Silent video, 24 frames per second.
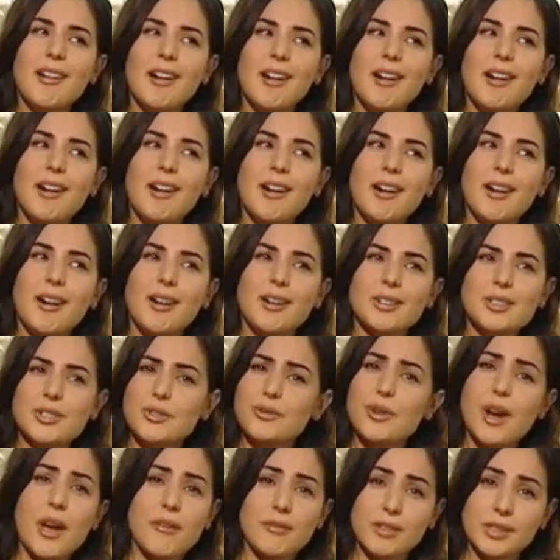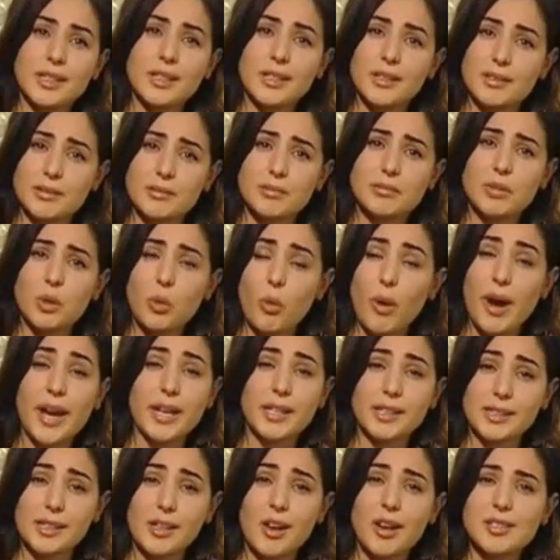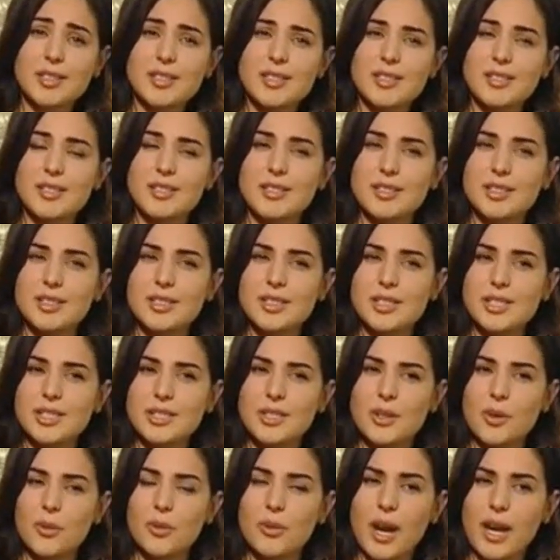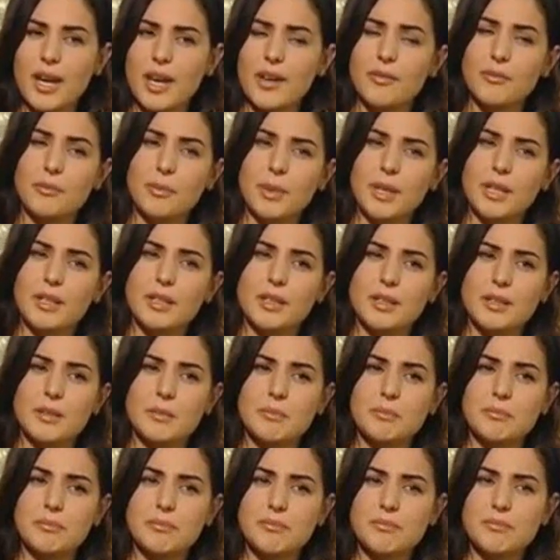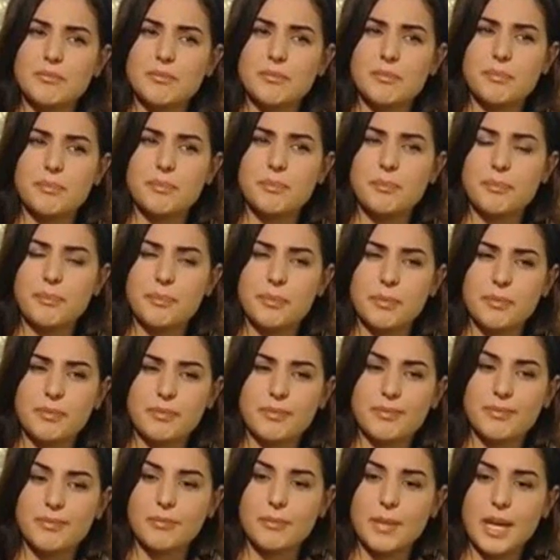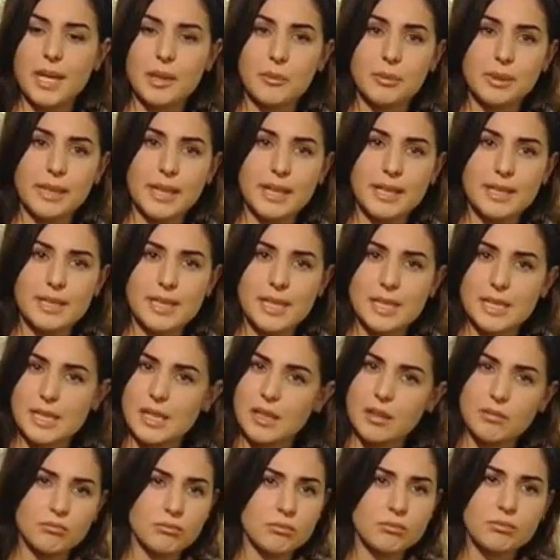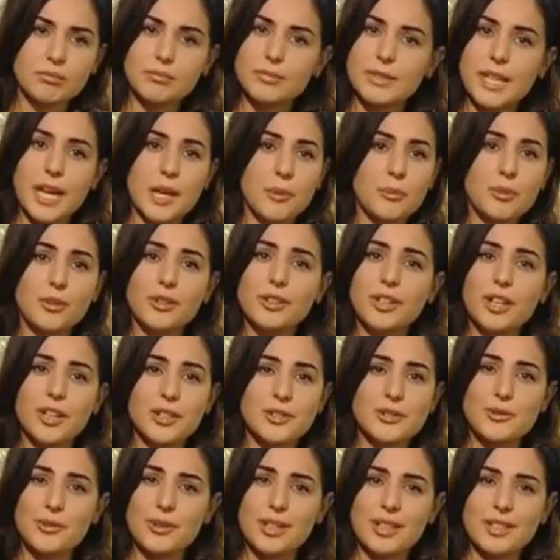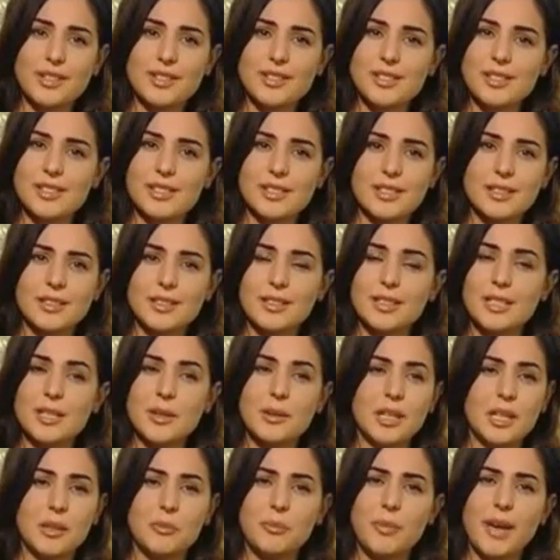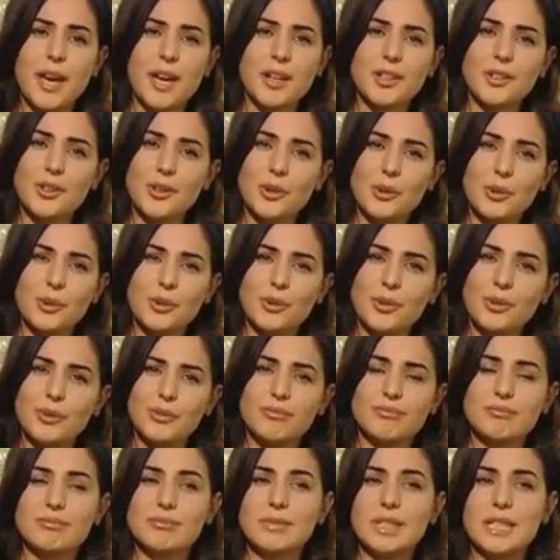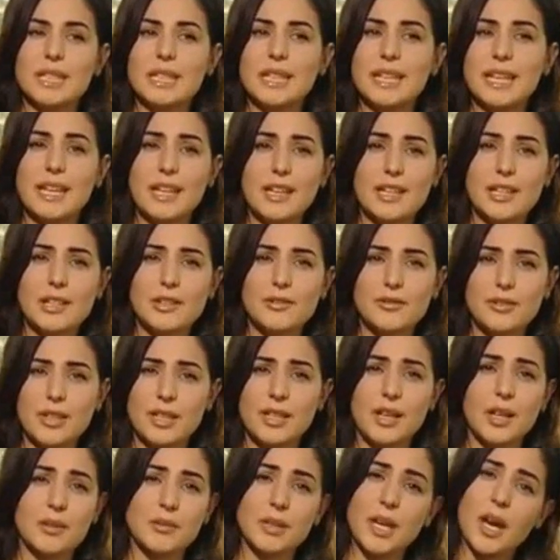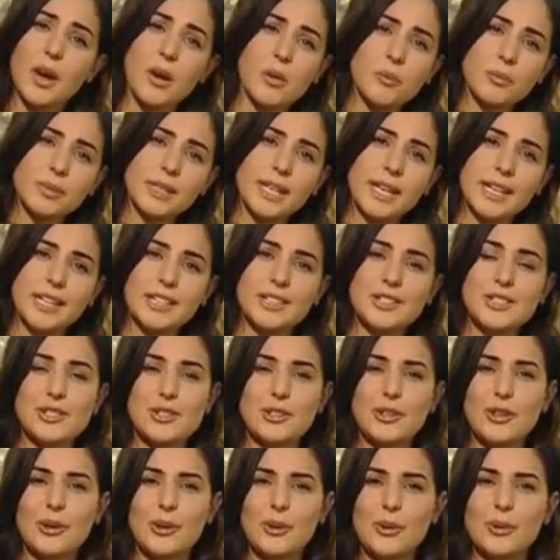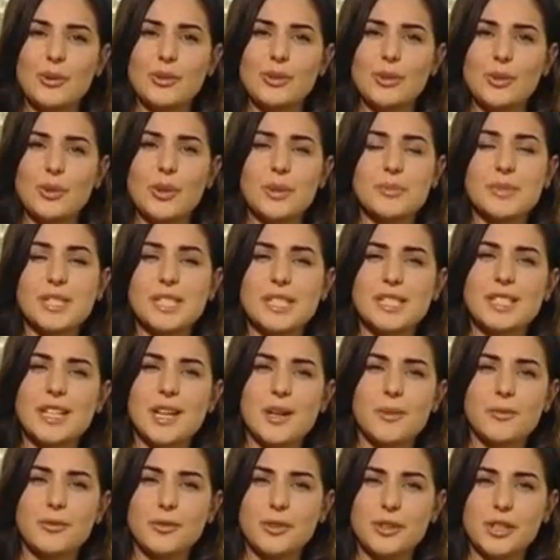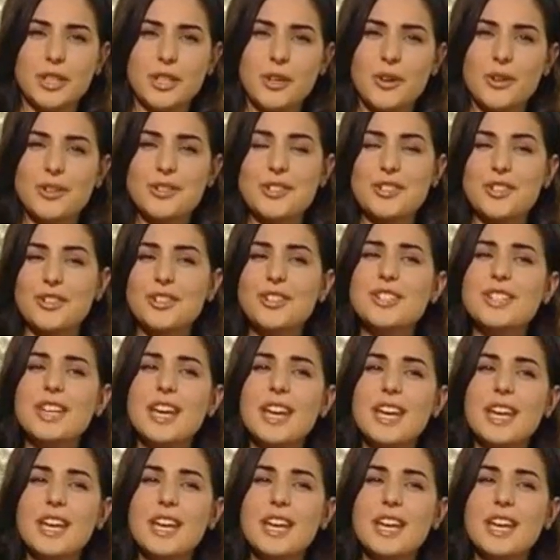uh, traveling quite a lot, uh, so I have been in many places in neighbor countries, uh, in Baku, in Kiev, and I'm now I'm planning to go to Amsterdam for a concert.